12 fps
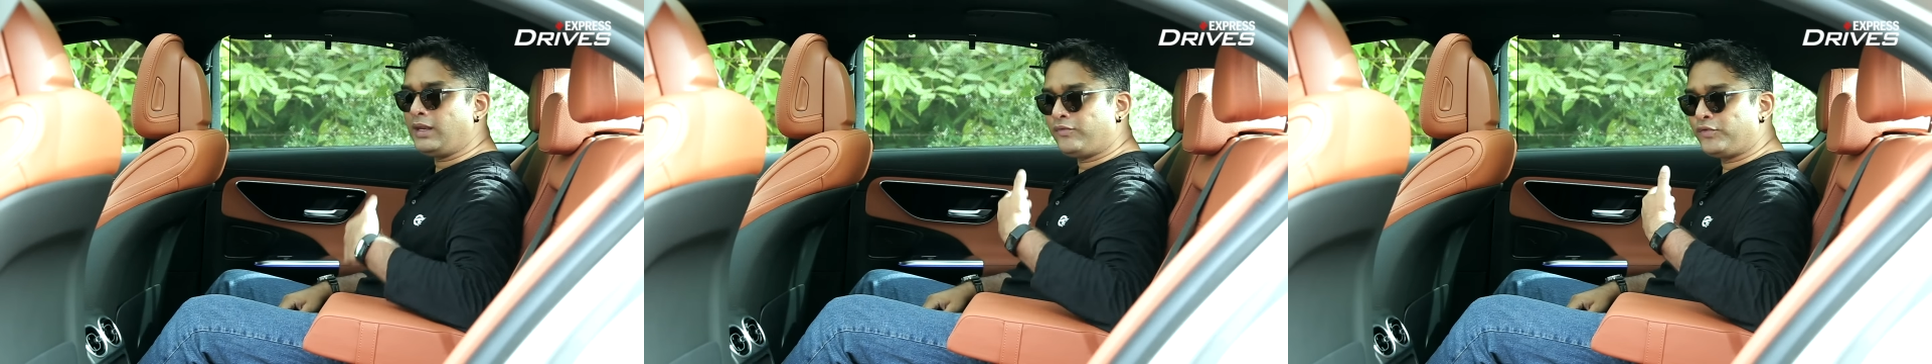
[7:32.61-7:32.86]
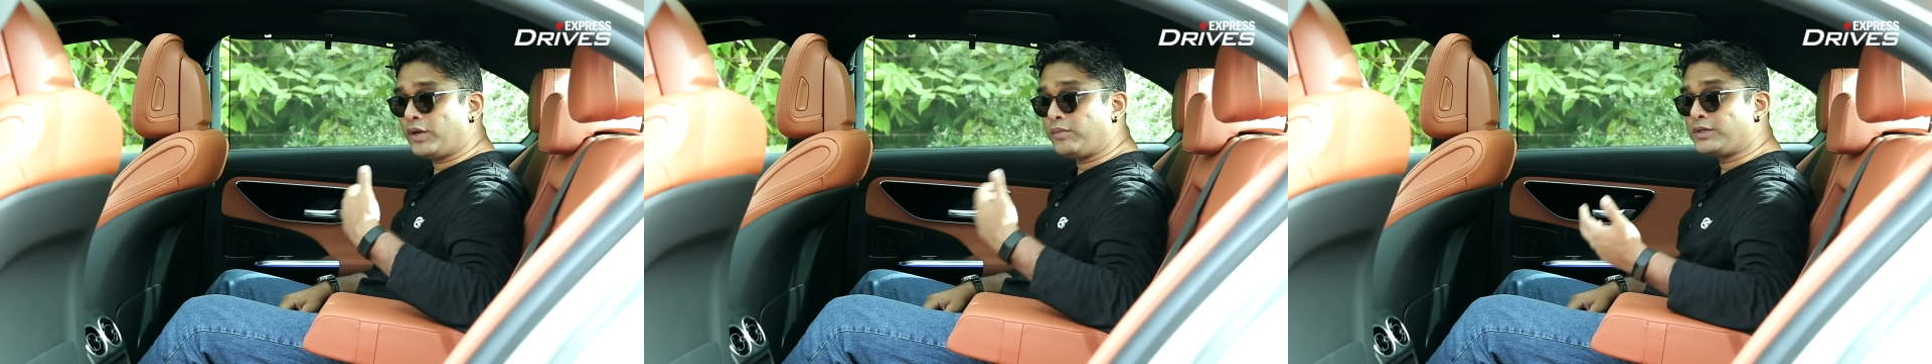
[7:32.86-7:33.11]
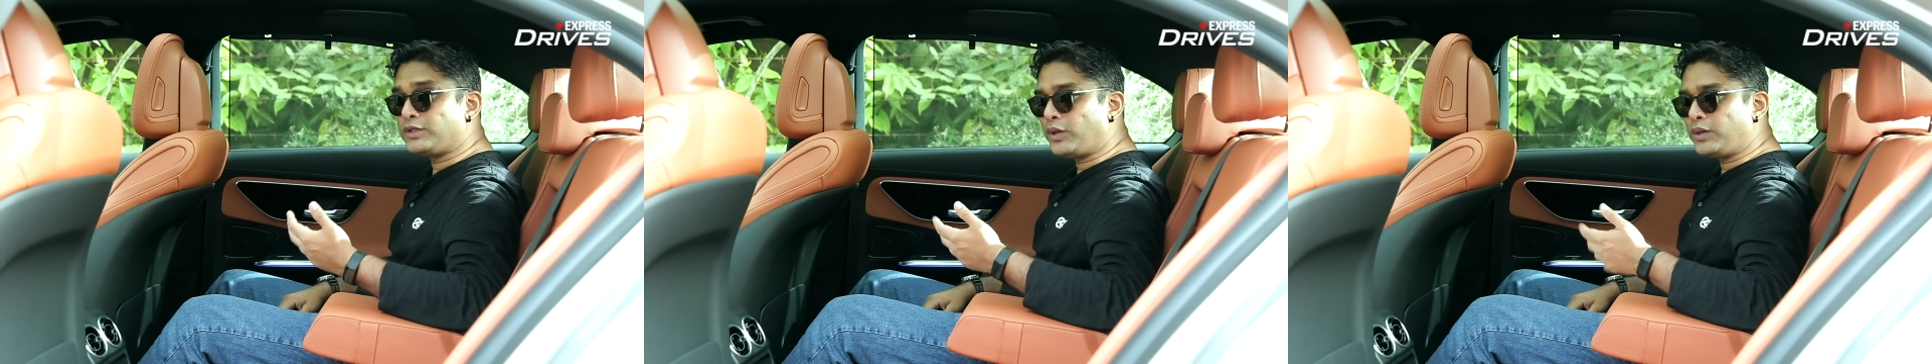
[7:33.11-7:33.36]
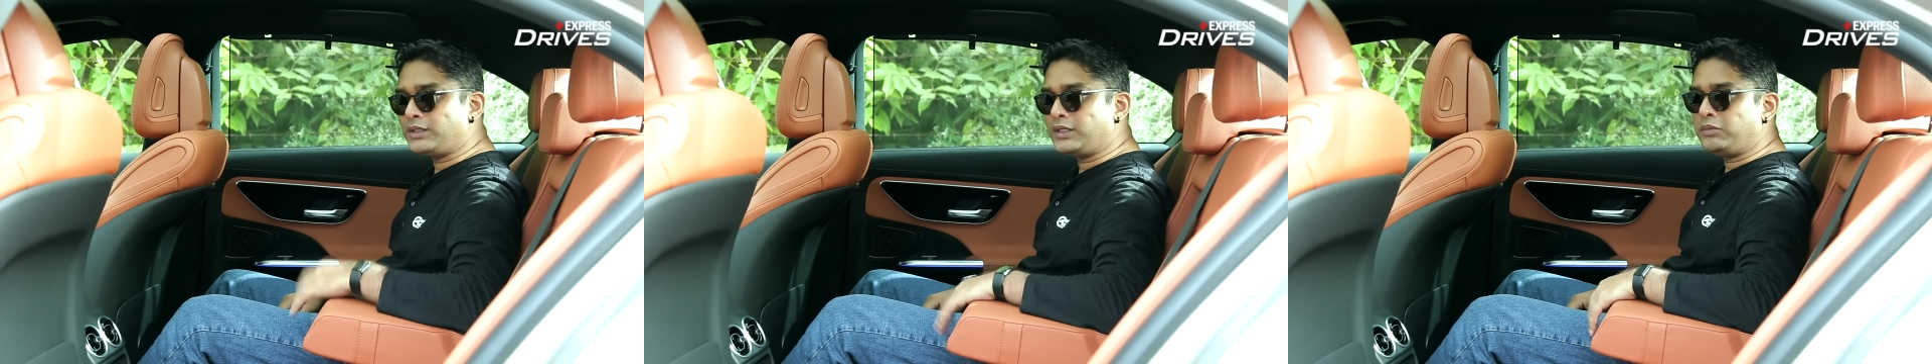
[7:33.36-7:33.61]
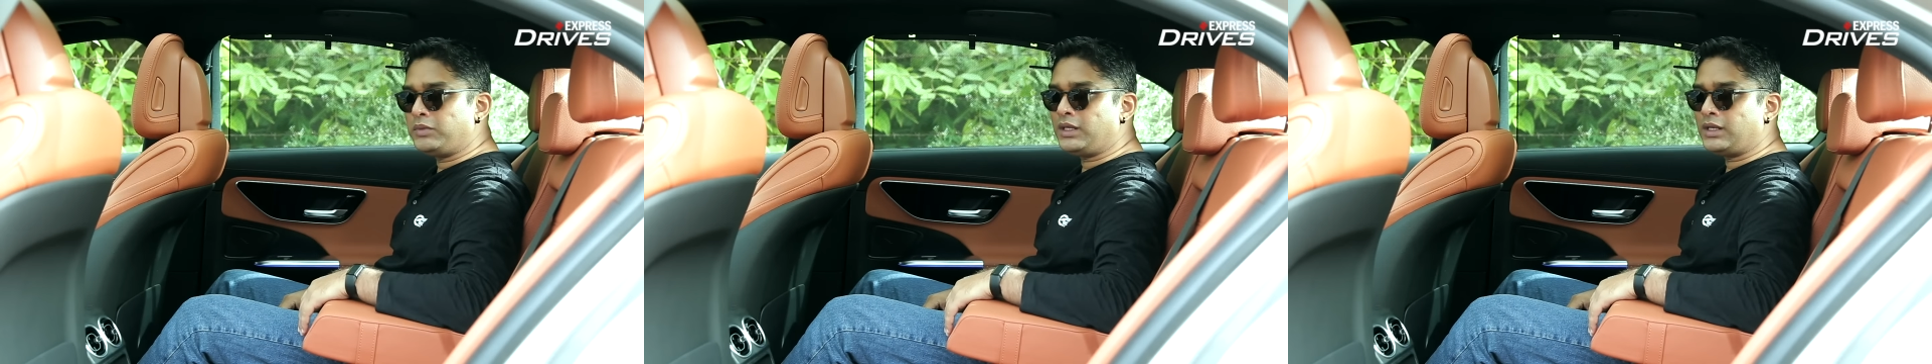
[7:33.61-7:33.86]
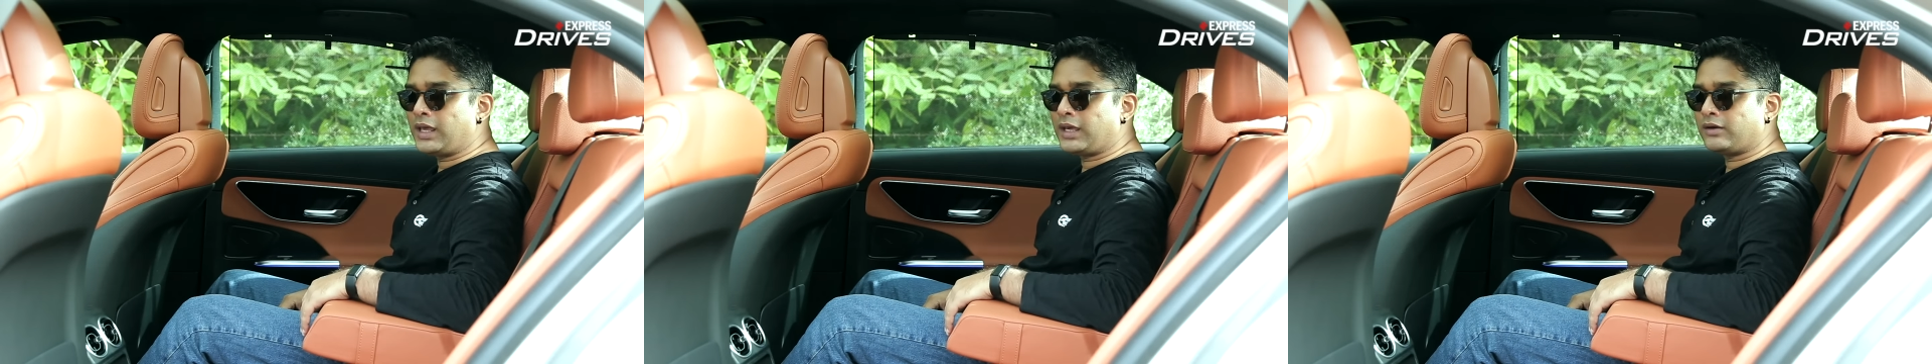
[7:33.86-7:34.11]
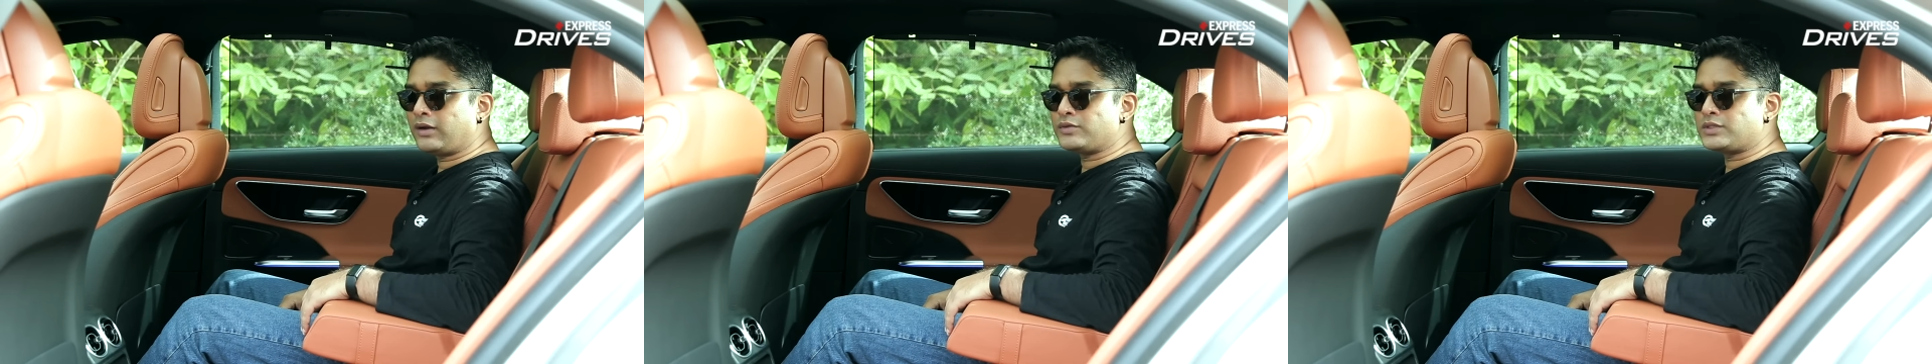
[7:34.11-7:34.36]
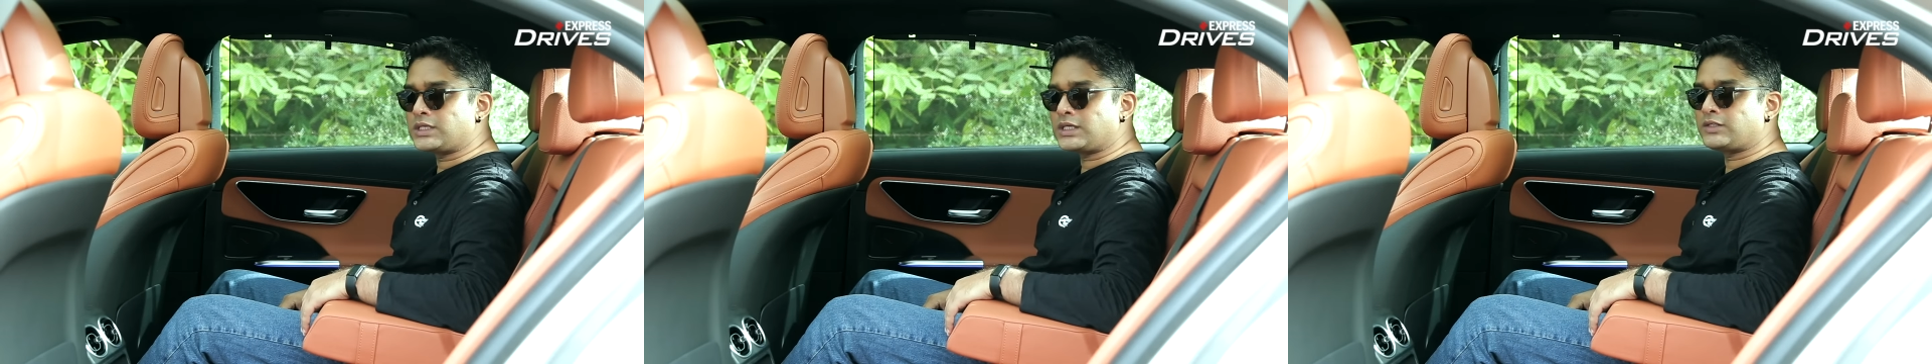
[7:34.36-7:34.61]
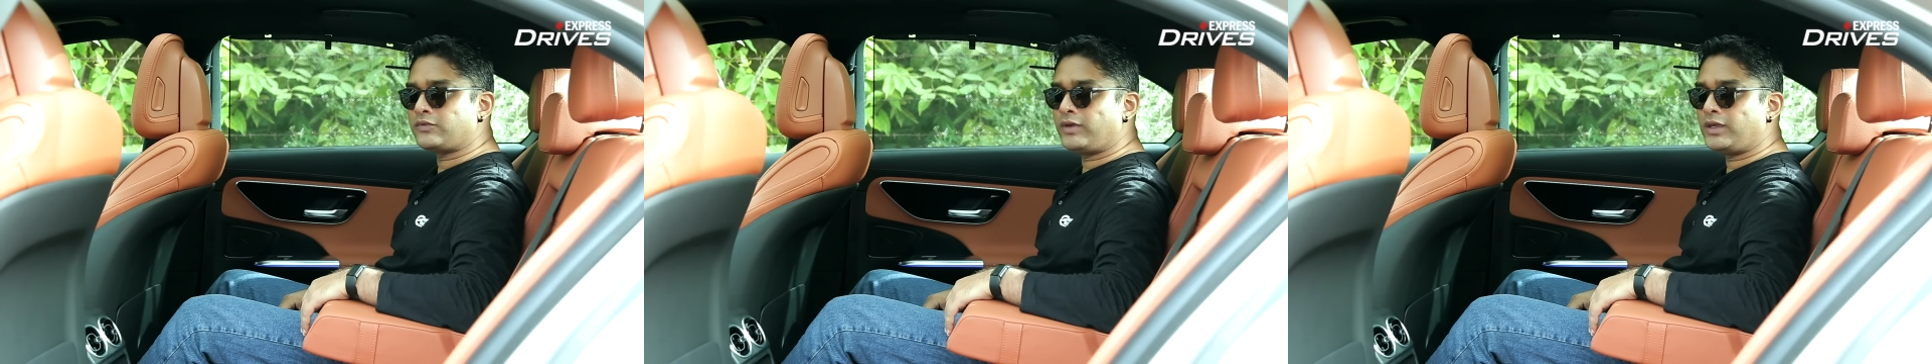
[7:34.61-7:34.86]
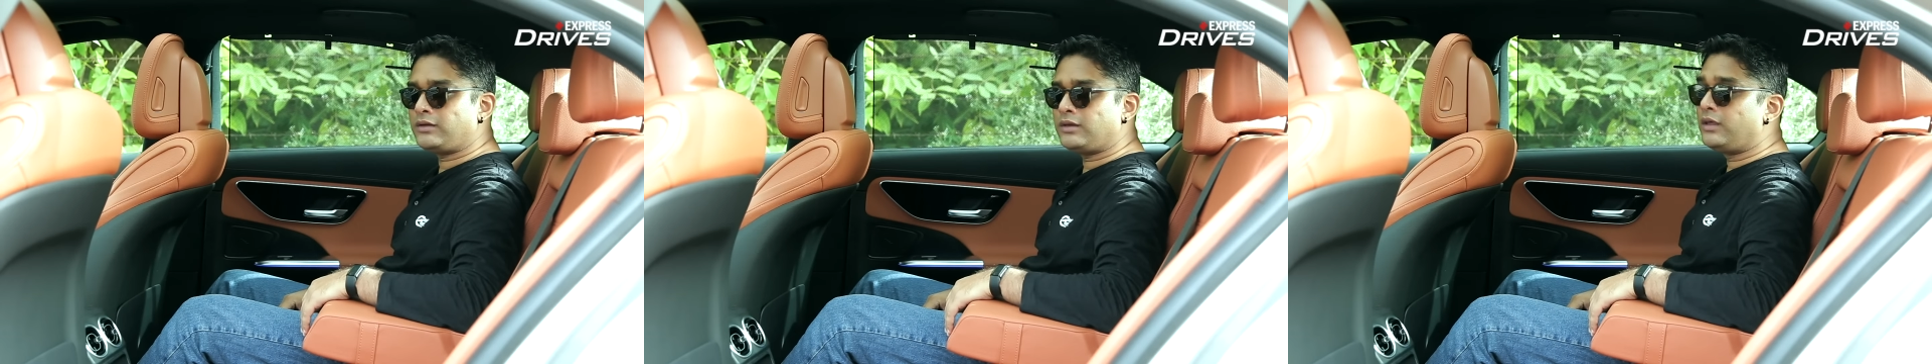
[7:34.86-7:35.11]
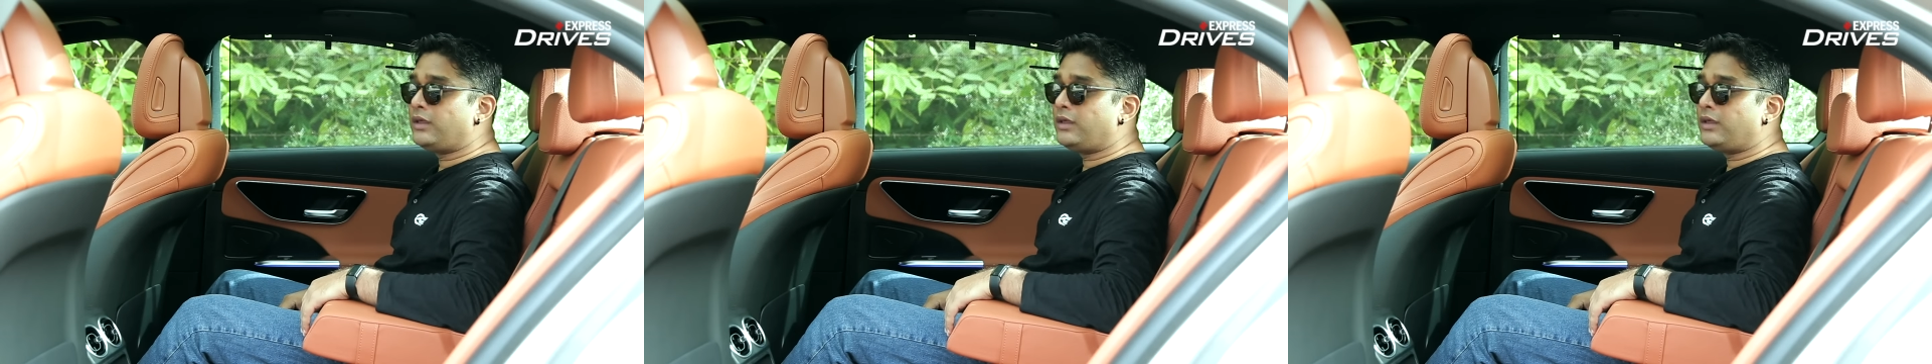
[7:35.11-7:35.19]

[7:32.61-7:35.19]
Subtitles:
if you're a bit taller than me, like around 6 feet,